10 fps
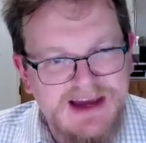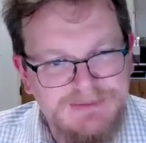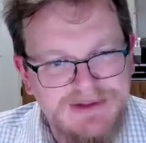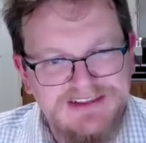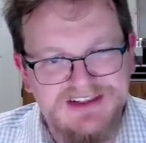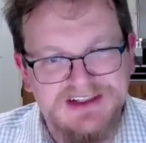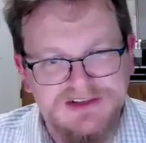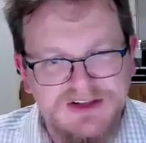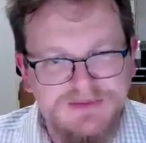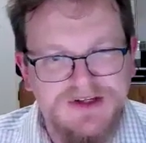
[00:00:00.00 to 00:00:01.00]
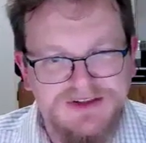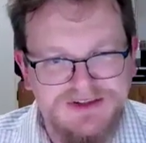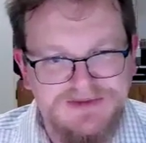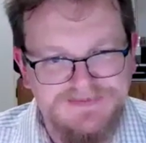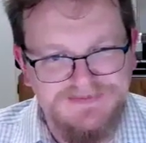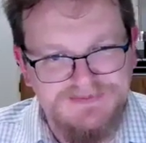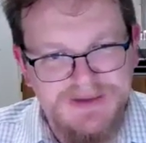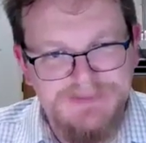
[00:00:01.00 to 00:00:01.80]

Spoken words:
A Blessing, Not a Burden, My